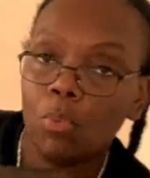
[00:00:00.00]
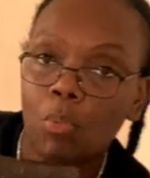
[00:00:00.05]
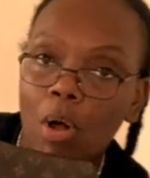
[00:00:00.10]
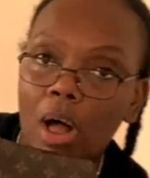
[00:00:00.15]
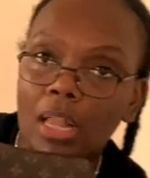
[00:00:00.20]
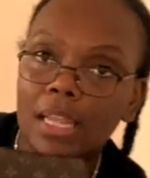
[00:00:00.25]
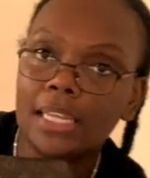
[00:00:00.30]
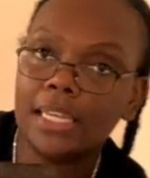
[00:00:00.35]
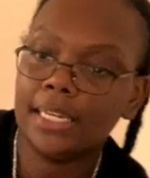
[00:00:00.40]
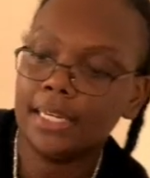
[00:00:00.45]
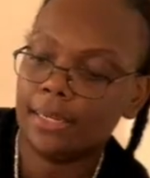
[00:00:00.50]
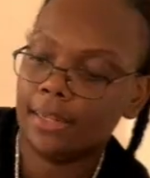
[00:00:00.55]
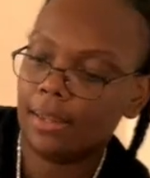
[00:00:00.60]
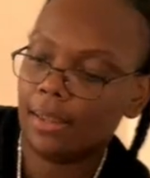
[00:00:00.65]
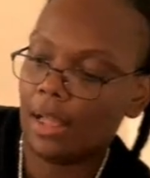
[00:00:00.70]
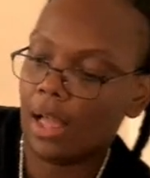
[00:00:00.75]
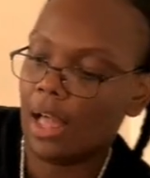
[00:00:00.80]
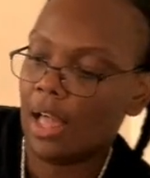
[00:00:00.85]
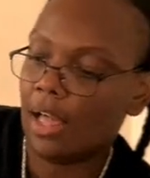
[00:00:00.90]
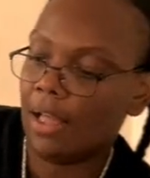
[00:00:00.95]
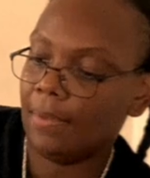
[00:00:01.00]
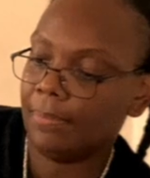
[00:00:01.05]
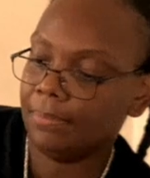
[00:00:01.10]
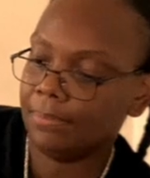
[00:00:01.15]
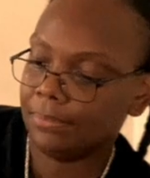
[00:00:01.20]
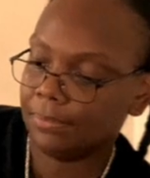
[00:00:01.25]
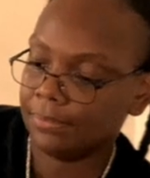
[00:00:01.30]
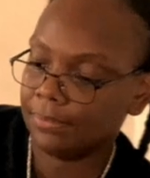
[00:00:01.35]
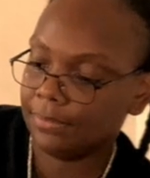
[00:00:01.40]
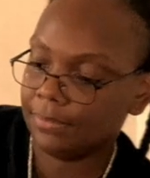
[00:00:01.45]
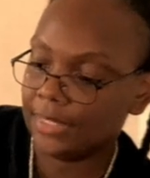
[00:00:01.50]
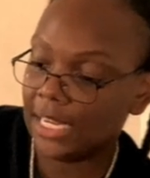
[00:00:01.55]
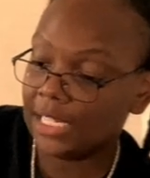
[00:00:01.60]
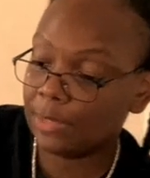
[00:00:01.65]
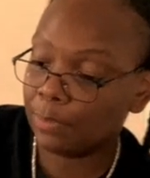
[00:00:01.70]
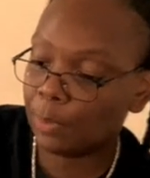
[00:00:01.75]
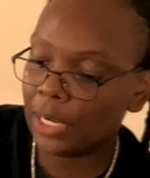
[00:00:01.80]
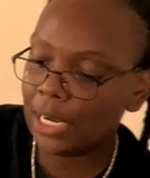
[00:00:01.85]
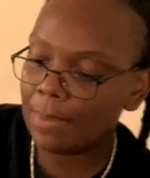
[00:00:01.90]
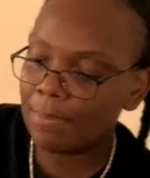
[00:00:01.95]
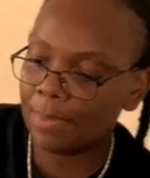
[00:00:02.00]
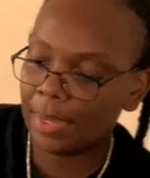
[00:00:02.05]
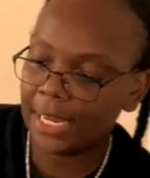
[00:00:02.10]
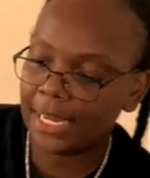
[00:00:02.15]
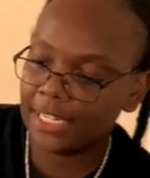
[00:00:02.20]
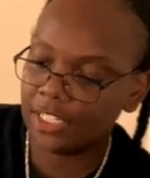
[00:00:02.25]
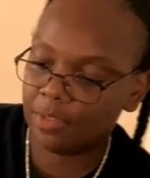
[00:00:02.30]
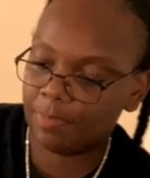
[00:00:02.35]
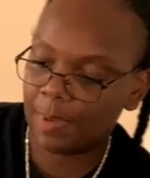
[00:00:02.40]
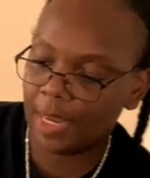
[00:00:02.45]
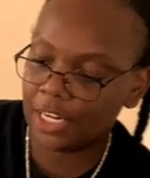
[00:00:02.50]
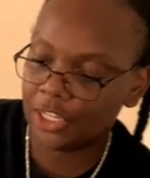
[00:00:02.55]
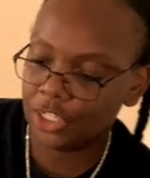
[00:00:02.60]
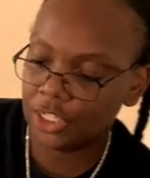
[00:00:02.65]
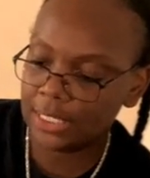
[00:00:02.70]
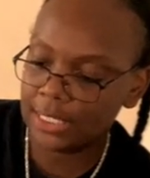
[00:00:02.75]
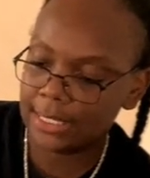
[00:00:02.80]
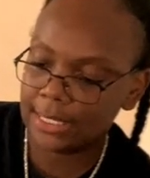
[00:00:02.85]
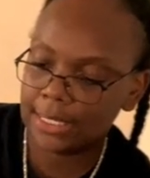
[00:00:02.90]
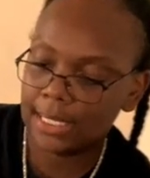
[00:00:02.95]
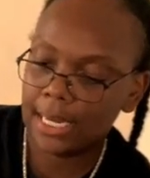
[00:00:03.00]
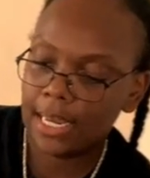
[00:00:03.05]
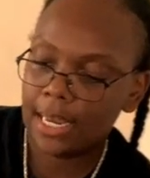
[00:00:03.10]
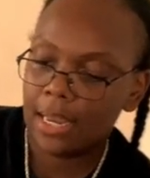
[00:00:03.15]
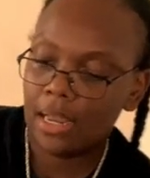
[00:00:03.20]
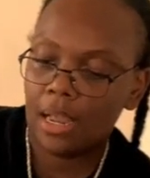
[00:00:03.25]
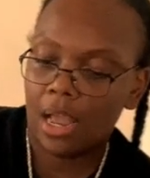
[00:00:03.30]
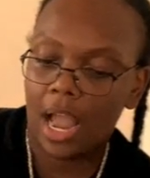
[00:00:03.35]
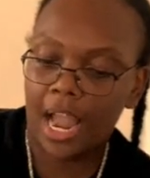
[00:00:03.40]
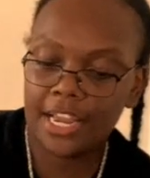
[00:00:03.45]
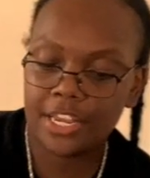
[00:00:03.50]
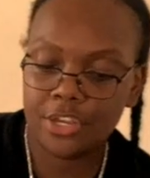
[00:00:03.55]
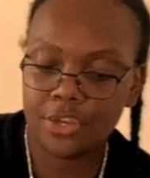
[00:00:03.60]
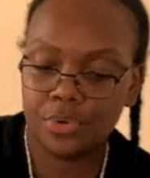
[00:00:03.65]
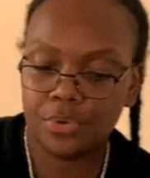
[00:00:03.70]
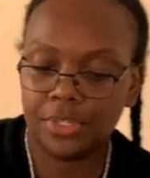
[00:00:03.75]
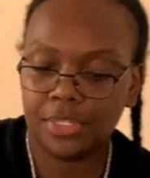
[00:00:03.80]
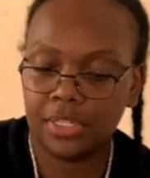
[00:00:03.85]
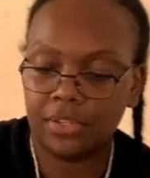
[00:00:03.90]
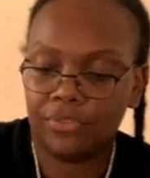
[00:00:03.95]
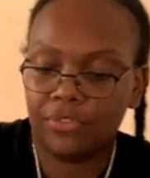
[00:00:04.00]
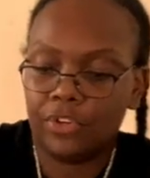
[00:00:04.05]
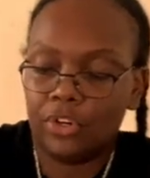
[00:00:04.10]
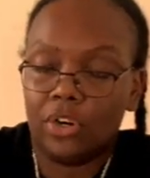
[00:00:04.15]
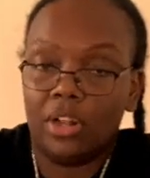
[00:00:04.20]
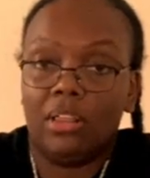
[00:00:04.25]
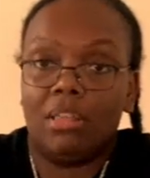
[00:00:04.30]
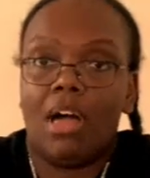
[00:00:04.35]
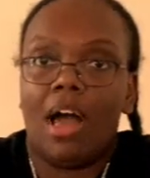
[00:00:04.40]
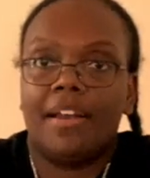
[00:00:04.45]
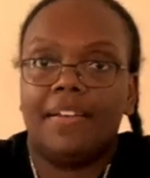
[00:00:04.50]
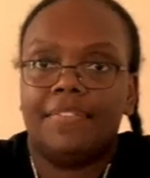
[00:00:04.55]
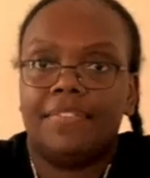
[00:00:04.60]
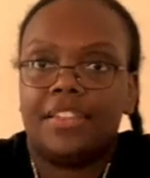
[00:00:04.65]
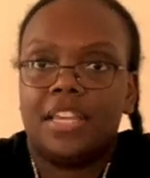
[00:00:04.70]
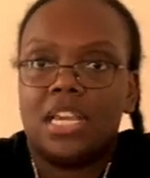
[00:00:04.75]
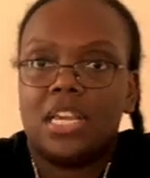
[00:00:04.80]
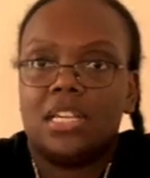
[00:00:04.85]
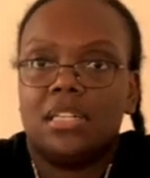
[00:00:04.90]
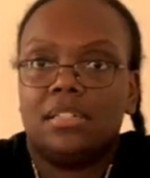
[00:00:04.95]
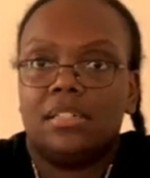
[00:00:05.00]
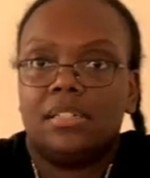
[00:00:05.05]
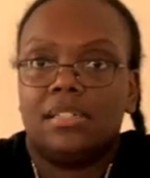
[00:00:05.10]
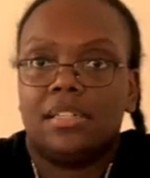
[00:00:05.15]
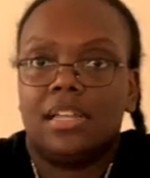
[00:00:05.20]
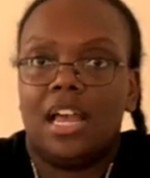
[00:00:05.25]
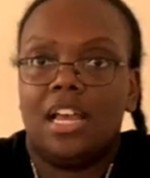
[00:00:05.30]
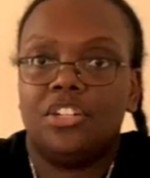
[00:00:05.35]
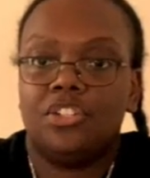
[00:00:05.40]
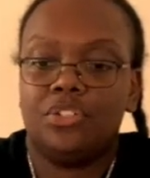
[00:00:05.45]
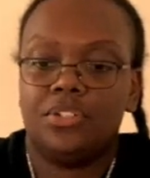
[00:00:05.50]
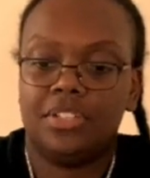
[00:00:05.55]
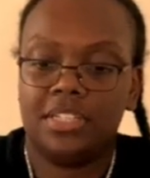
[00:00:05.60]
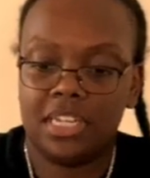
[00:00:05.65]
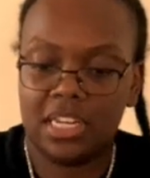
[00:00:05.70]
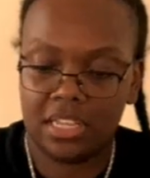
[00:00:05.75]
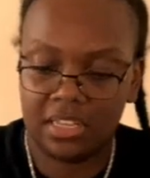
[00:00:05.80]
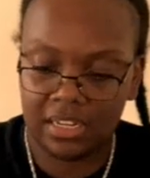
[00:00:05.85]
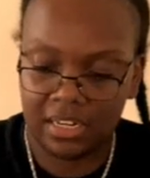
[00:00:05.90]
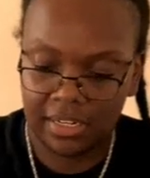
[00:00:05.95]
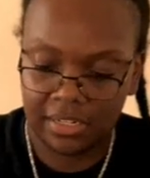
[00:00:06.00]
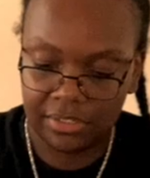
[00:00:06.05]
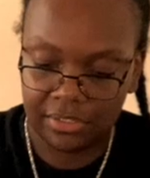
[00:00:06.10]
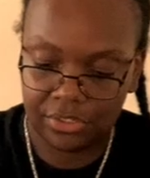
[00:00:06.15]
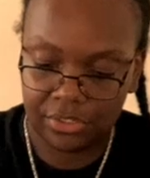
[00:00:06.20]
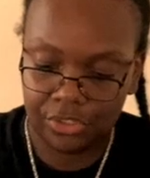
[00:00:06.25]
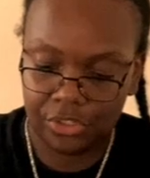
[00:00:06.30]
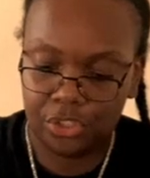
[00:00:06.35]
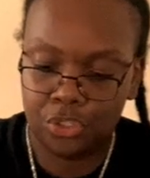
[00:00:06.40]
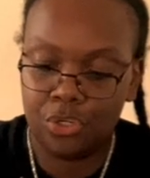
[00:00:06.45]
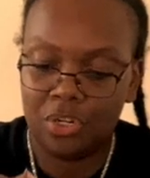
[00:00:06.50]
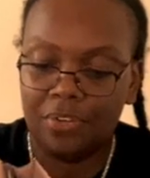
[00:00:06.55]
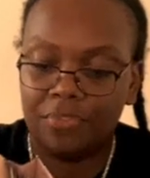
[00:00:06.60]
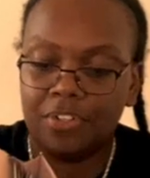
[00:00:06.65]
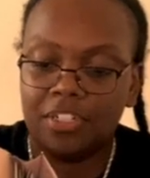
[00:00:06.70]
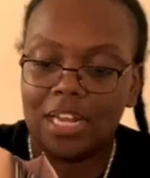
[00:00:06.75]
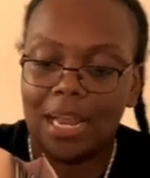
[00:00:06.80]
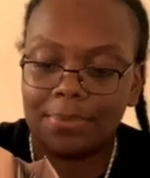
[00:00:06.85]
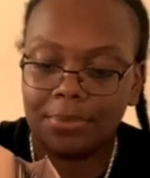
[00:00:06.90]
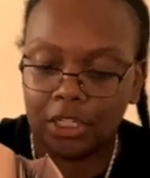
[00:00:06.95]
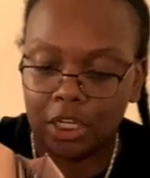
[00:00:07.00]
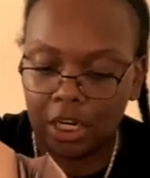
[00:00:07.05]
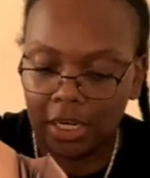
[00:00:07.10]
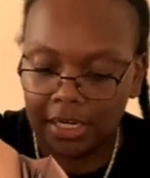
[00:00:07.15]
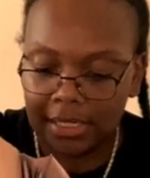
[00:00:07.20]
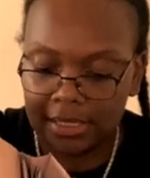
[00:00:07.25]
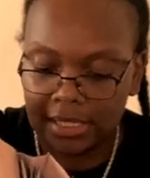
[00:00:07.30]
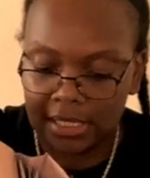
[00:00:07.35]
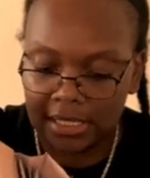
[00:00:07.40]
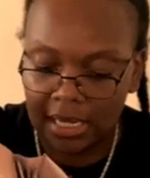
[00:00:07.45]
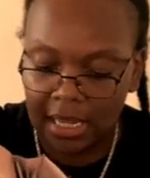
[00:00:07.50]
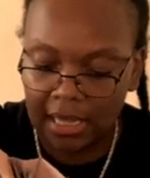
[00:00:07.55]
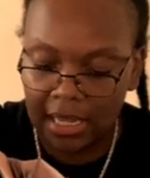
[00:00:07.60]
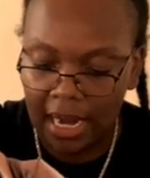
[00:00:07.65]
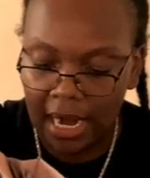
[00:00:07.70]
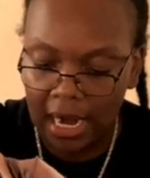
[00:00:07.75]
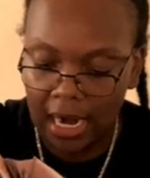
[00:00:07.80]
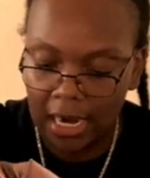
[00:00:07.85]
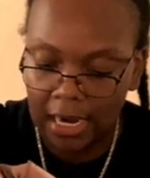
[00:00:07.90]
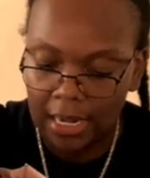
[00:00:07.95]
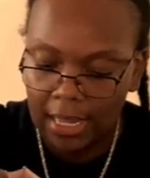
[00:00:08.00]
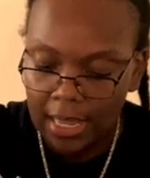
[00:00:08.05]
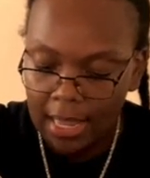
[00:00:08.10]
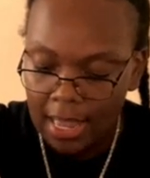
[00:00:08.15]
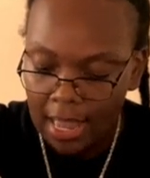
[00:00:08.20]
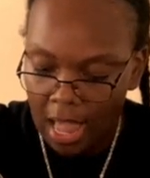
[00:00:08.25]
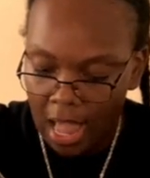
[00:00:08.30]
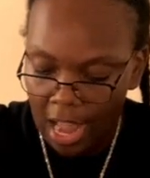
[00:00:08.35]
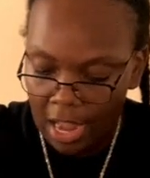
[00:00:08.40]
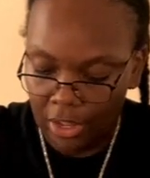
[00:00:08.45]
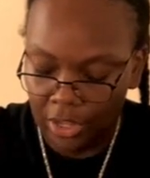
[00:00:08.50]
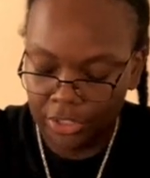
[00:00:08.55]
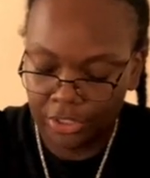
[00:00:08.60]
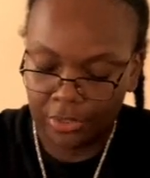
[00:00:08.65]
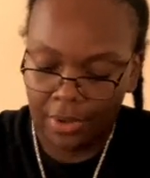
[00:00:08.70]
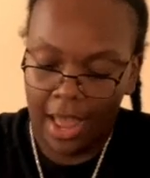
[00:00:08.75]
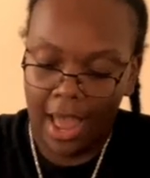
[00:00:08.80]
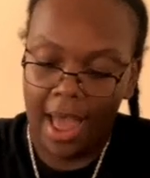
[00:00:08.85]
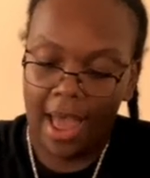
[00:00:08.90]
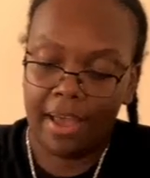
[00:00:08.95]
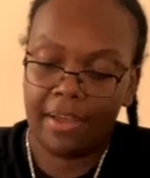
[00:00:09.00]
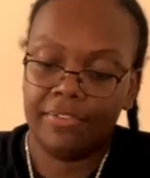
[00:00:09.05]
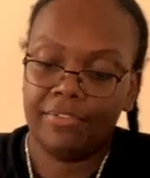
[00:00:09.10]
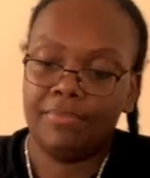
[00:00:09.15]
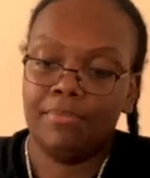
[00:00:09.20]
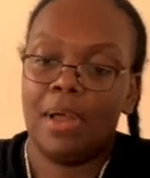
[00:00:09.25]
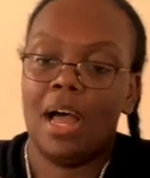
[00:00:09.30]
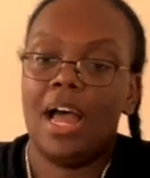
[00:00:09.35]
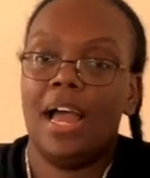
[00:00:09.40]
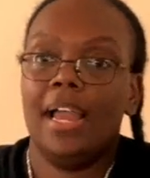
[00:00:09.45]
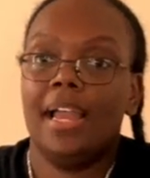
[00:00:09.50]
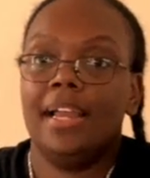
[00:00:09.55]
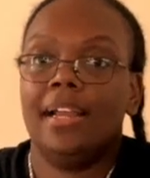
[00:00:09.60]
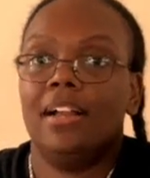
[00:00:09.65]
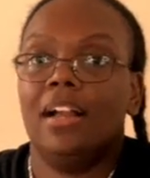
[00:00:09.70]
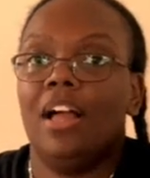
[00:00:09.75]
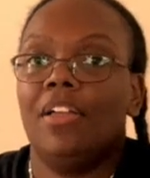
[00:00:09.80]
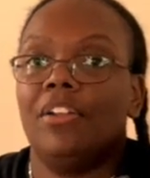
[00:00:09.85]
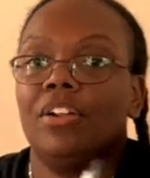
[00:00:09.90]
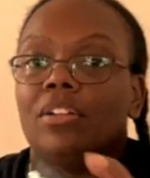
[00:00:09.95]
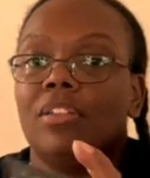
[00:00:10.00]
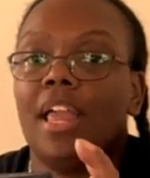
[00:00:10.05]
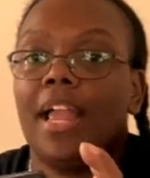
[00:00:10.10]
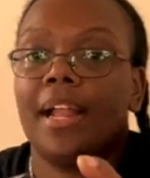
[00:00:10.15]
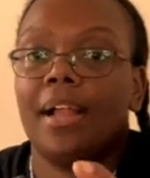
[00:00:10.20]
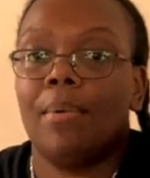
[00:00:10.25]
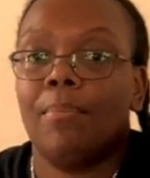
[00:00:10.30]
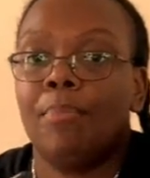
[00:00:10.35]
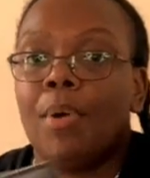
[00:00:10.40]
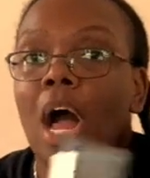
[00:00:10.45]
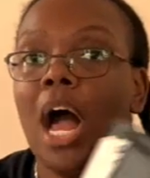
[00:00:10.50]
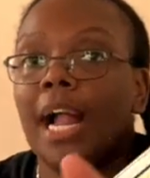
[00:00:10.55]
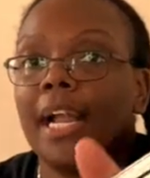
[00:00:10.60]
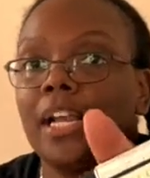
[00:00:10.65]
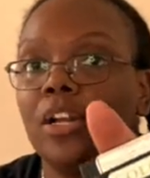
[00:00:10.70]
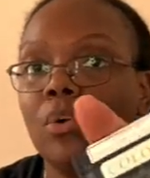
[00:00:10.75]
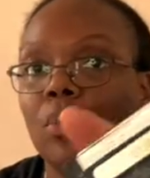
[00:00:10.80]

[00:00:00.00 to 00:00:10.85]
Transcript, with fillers: wallet. Um, it's pretty big and spacious. I use it for a lot of things. As you see, there's two different types of currencies in there. I also have my other like pocket